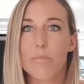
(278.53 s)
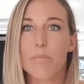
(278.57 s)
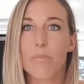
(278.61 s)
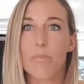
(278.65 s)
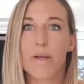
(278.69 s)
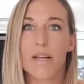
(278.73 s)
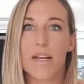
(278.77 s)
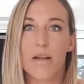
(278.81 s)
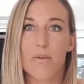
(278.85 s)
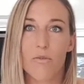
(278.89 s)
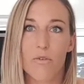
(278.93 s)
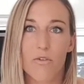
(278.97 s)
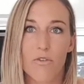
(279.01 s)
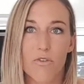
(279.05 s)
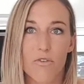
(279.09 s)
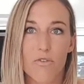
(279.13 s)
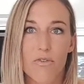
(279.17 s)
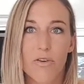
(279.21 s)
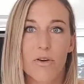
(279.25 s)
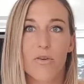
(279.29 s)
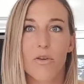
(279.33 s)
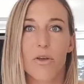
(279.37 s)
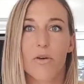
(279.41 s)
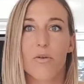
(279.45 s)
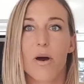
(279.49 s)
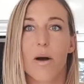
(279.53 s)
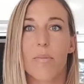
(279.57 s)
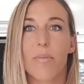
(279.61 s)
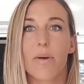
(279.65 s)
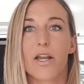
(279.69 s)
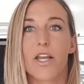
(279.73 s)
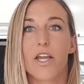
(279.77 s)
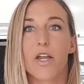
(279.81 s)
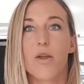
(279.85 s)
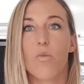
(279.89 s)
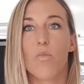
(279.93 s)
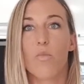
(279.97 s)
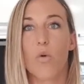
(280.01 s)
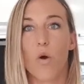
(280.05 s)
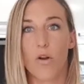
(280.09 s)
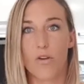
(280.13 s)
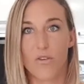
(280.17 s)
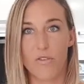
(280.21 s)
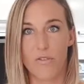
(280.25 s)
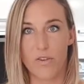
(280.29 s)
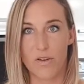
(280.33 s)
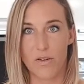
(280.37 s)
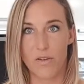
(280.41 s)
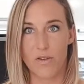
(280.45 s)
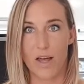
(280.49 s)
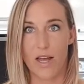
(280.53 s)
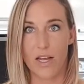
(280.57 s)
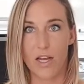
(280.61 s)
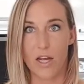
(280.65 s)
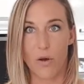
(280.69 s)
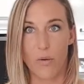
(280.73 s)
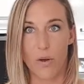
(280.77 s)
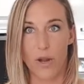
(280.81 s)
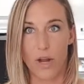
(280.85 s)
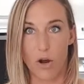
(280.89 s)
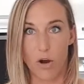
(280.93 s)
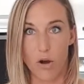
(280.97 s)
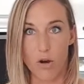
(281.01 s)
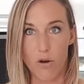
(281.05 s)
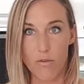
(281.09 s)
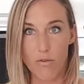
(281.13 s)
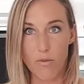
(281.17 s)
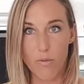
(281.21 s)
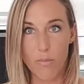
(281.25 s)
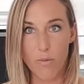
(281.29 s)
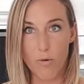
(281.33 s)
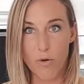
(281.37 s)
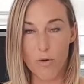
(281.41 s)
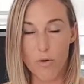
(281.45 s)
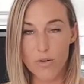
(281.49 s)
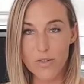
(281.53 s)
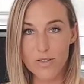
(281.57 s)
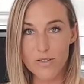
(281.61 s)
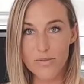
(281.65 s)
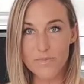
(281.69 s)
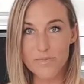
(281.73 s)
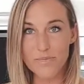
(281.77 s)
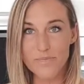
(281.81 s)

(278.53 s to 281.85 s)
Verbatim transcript: but it will fill you up and you won't feel like going overboard